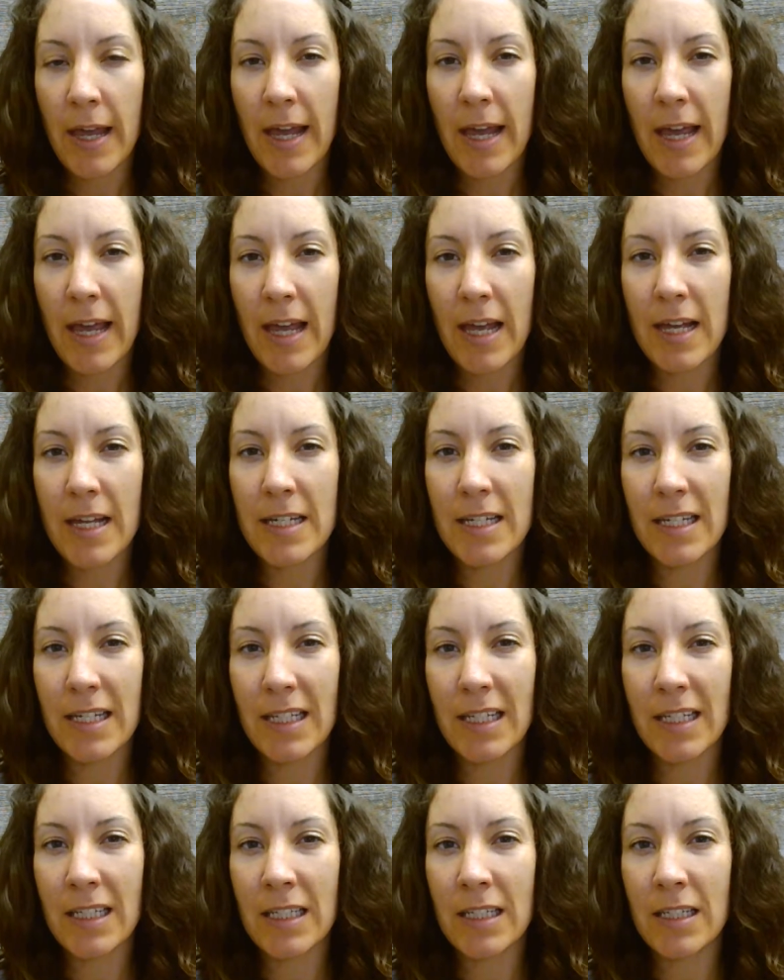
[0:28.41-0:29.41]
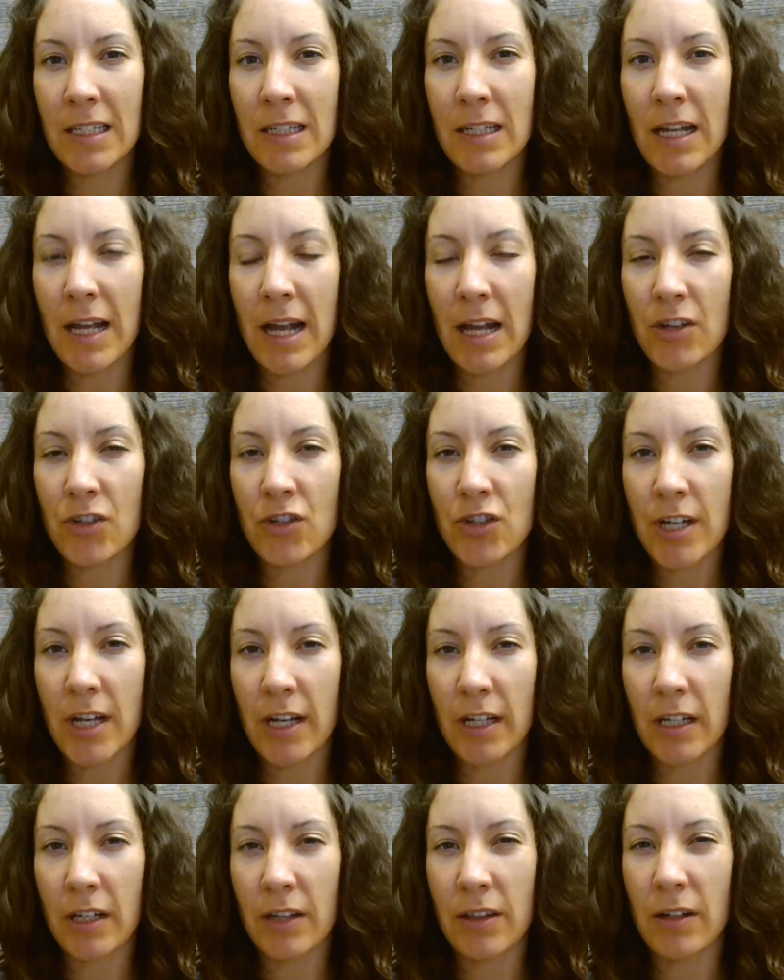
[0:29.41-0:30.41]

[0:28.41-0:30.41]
and in Ashtanga,